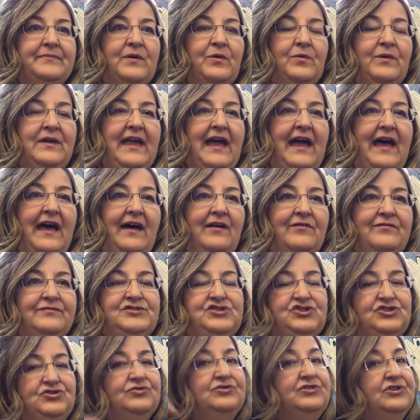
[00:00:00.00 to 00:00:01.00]
We have
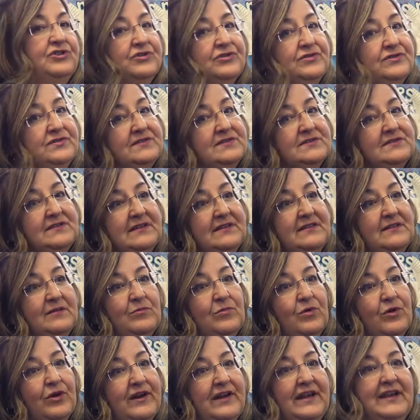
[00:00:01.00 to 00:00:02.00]
juniors in the
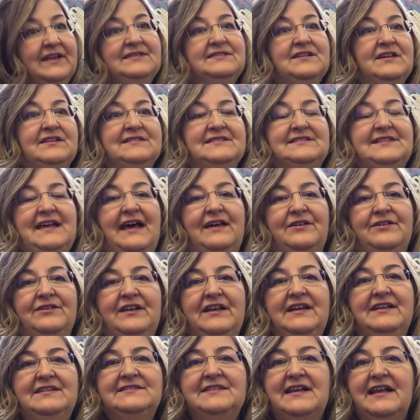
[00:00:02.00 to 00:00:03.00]
mornings on
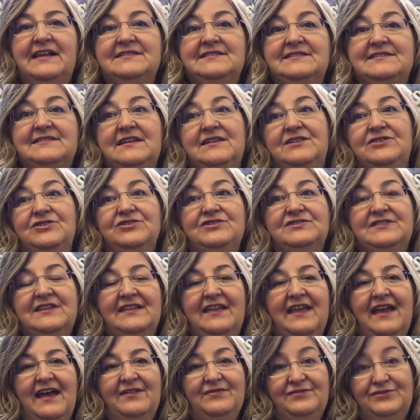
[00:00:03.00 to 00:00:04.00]
Saturdays and seniors in
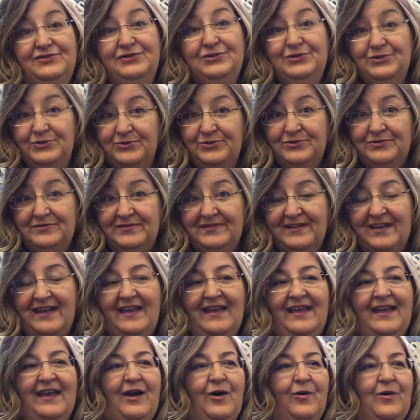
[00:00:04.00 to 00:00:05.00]
the afternoon.
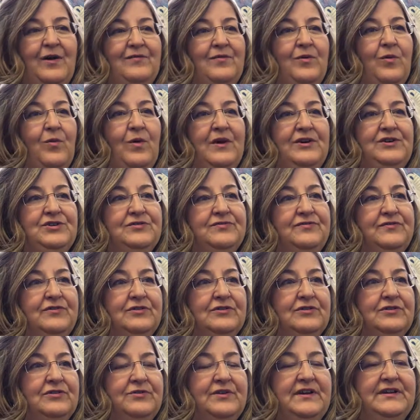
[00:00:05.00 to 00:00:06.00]
We have a
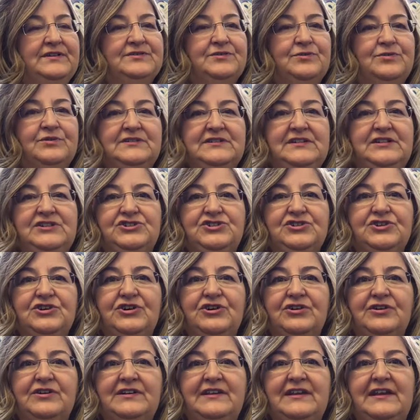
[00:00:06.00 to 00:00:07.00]
wonderful Greek school teacher
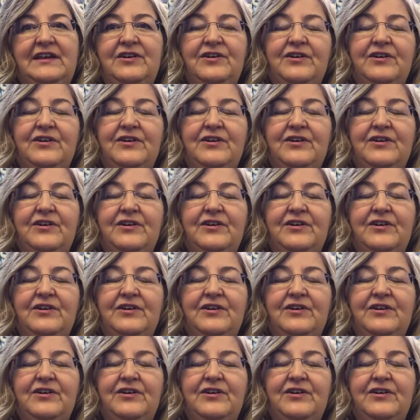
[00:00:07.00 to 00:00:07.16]
currently.